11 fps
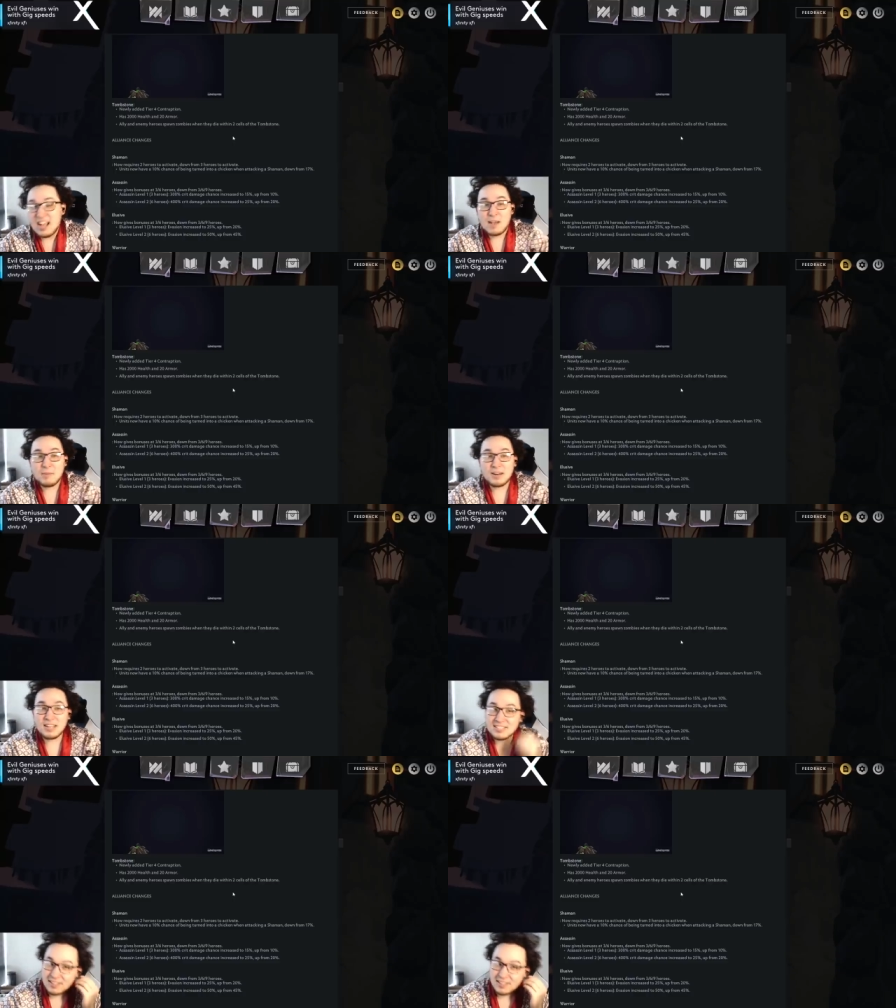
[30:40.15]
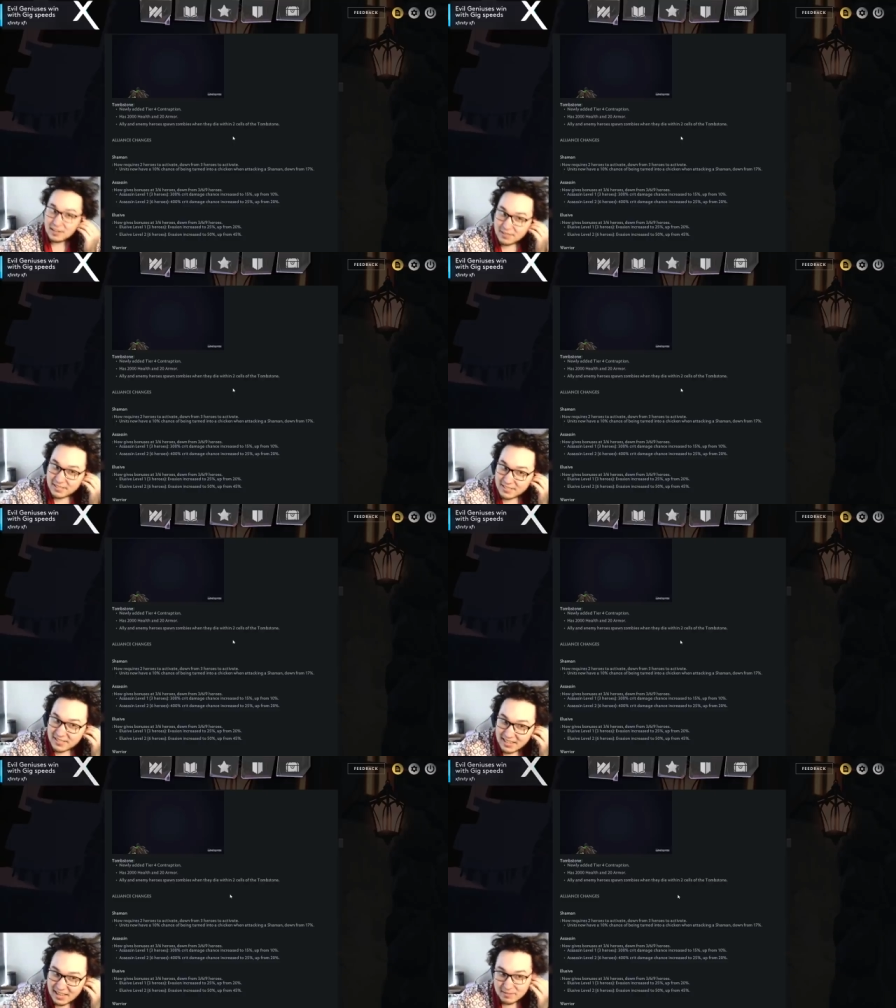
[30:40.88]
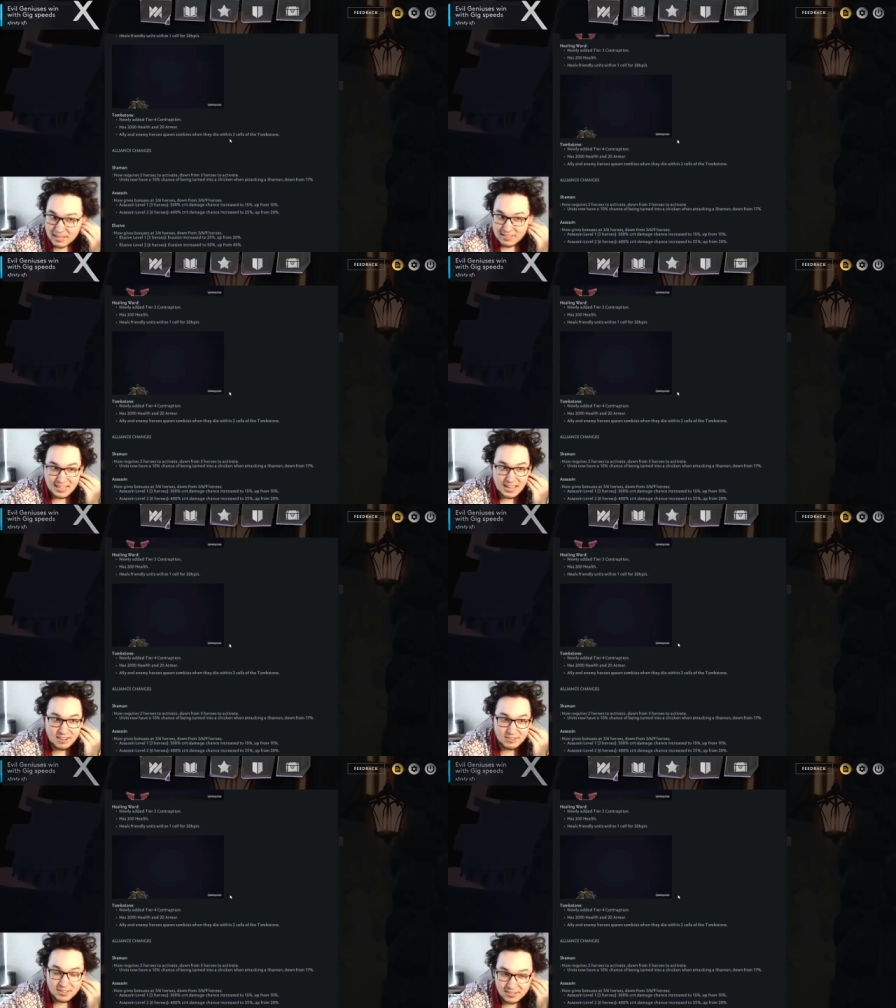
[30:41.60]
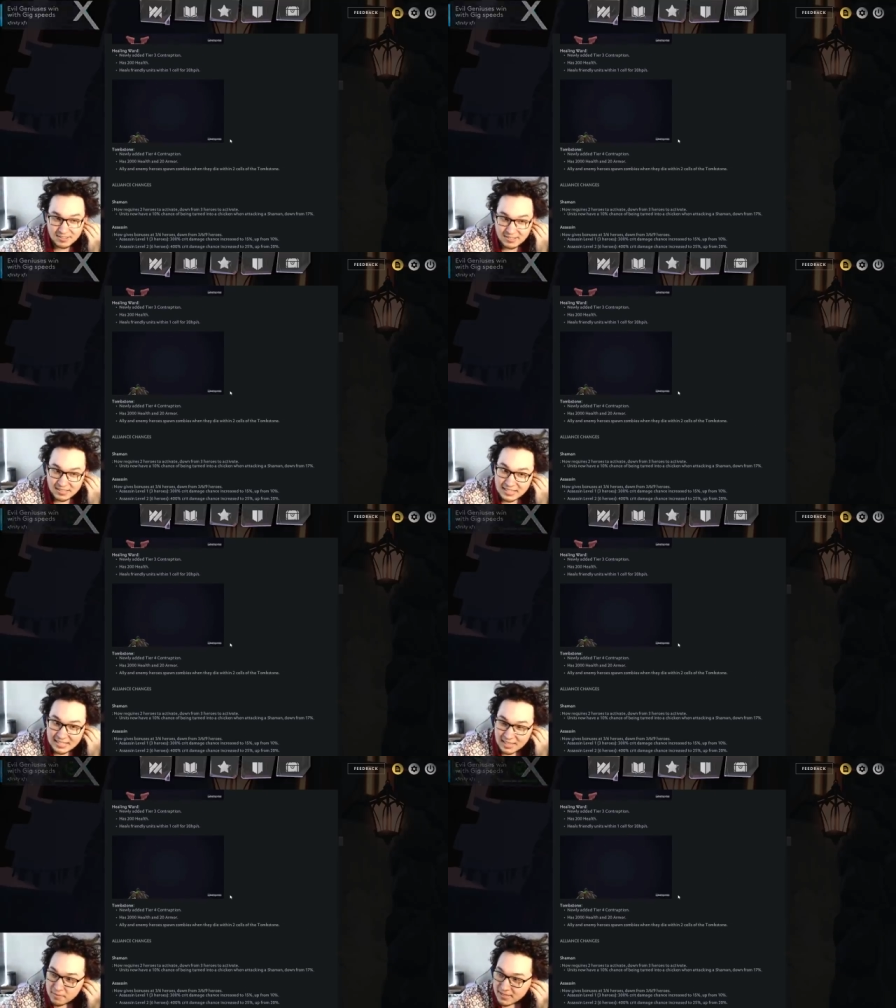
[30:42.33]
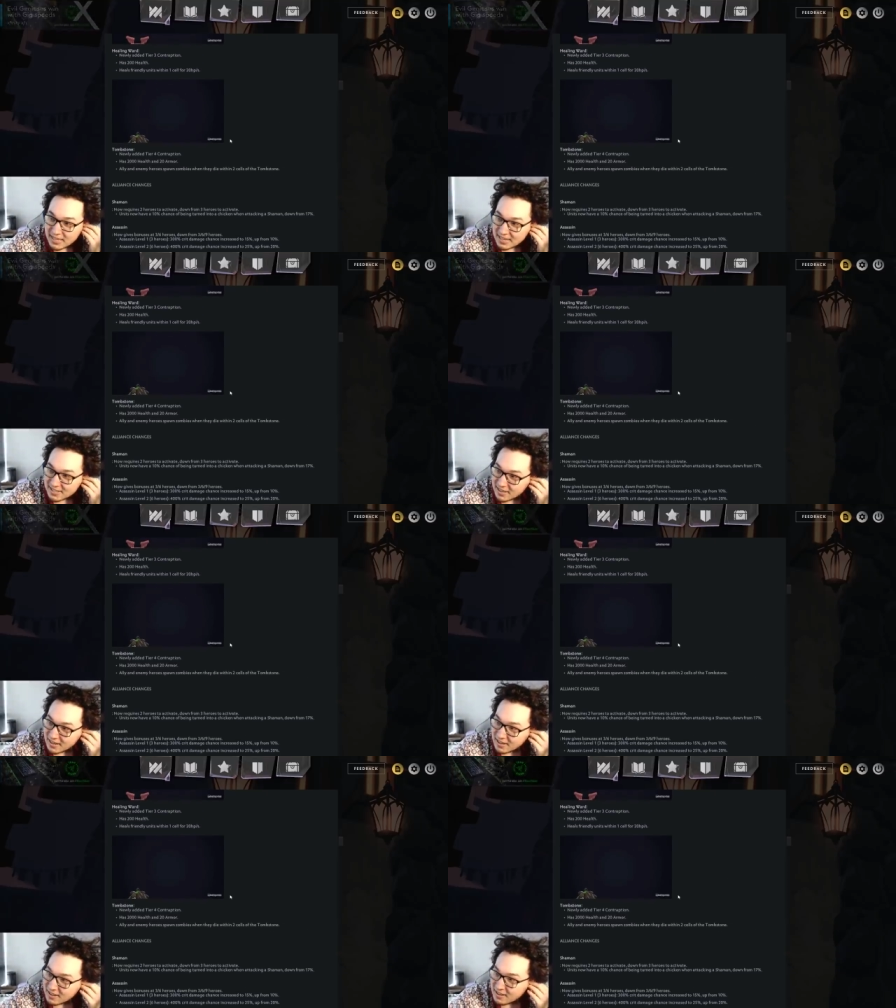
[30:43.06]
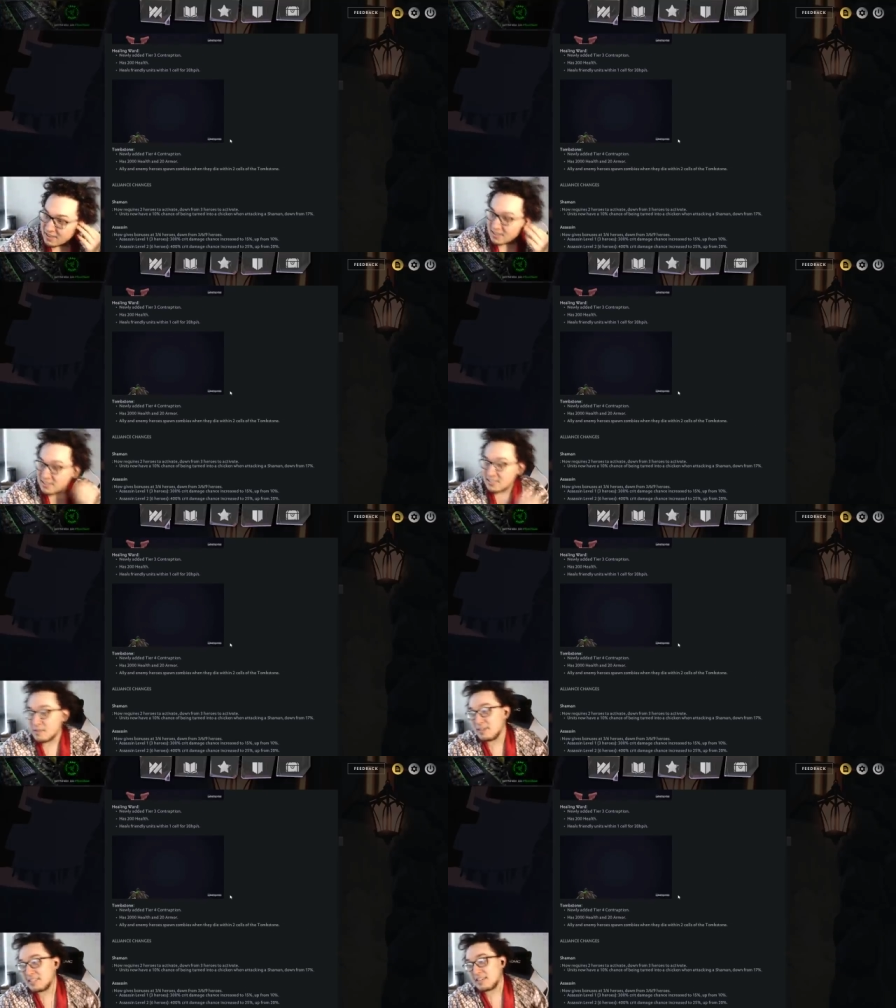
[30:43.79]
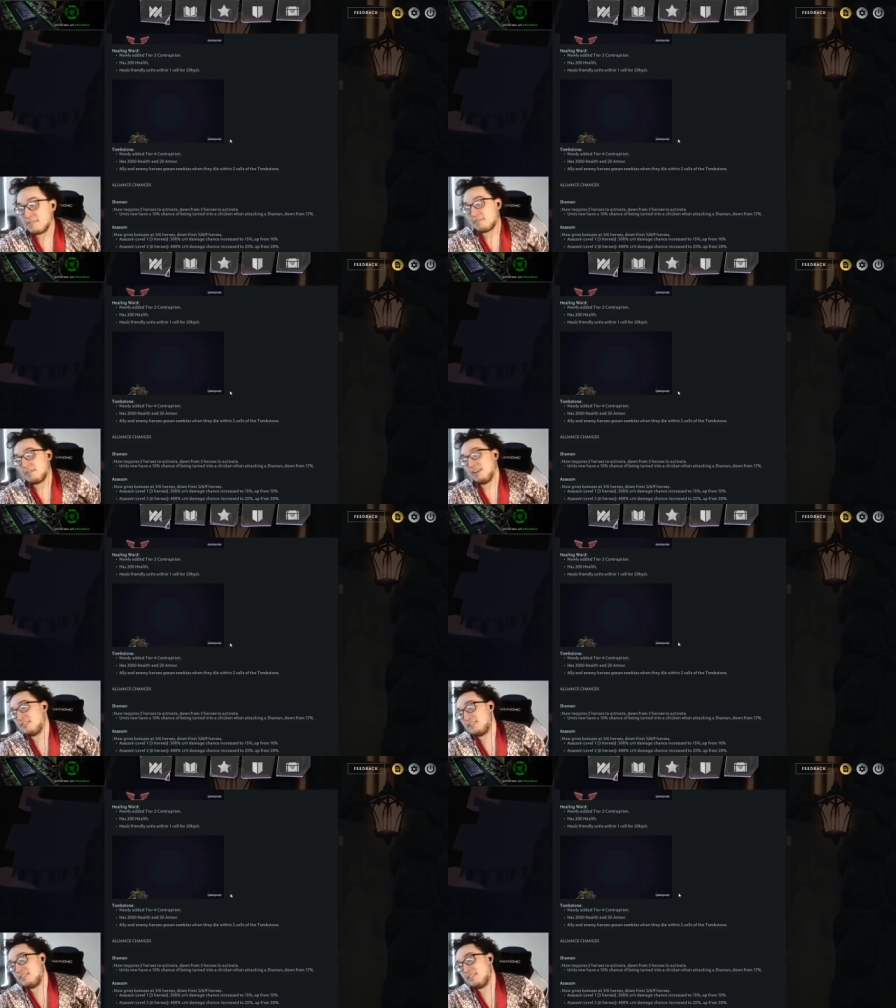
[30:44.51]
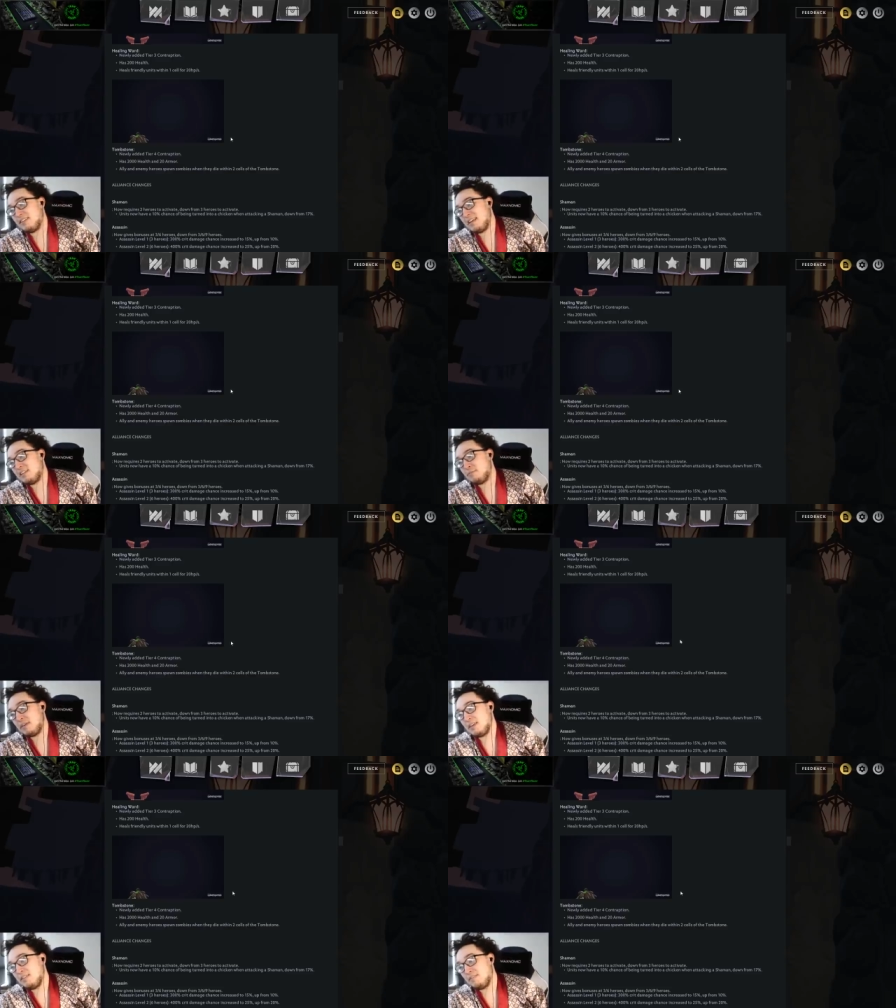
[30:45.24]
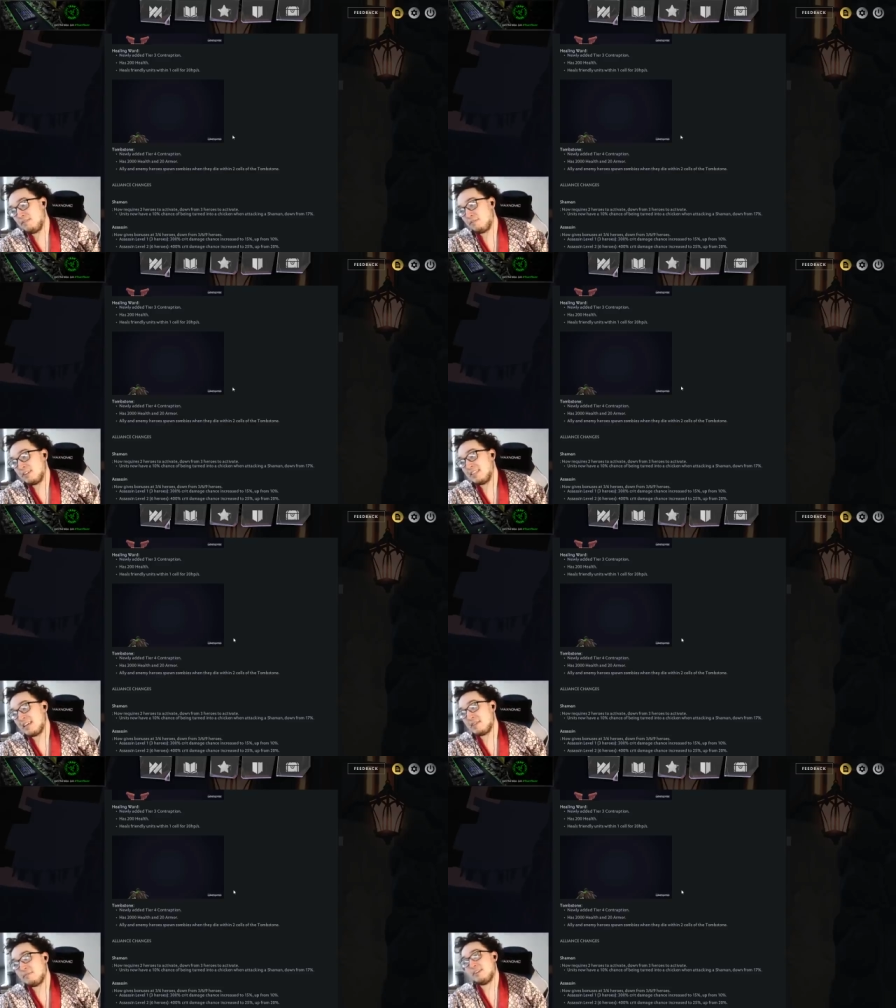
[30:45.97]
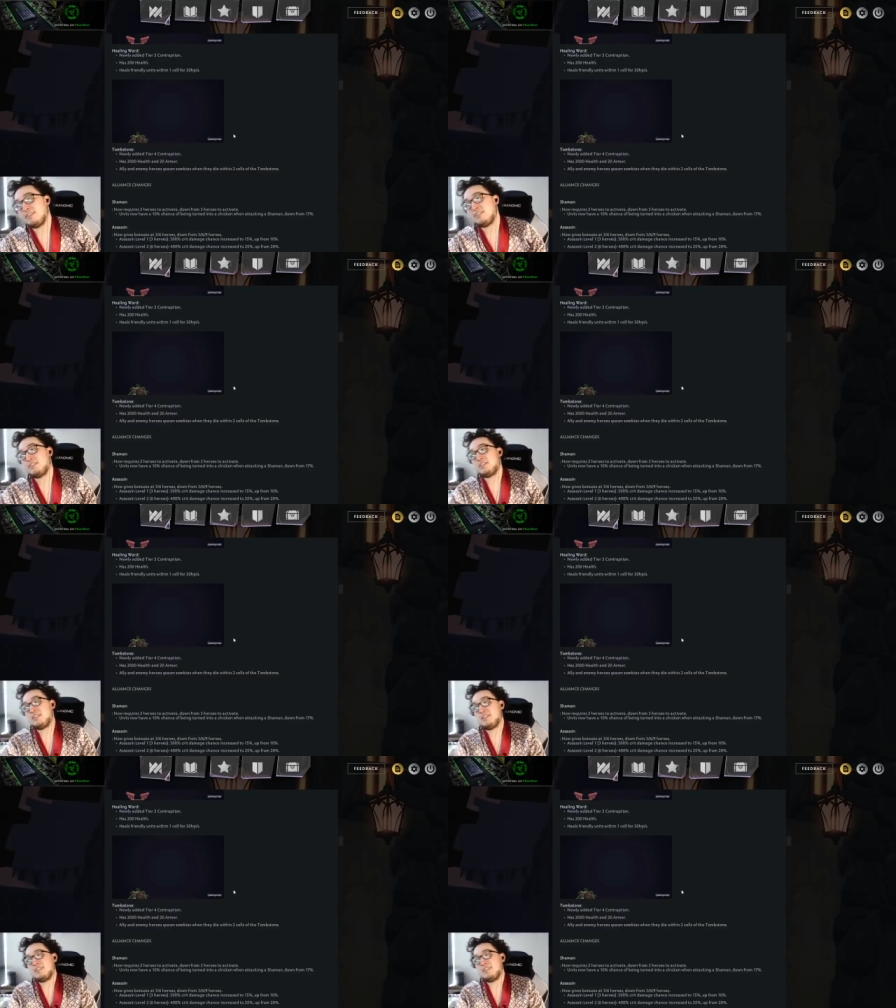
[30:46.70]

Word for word: I mean, I guess a lot of this is going to come down to how good zombies actually are. Zombies have 300 HP, 40 damage,